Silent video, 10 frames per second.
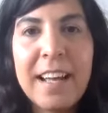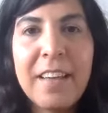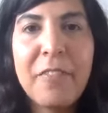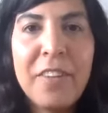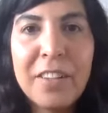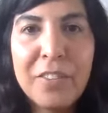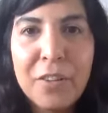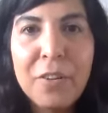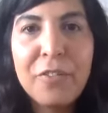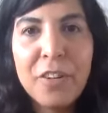I feel
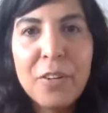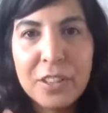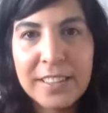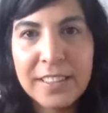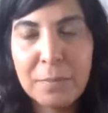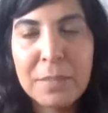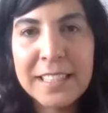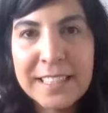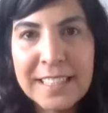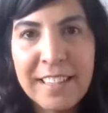so focused on
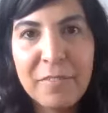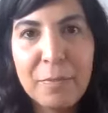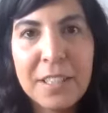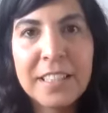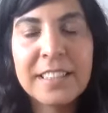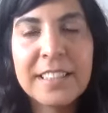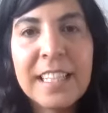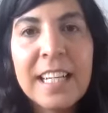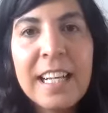myself because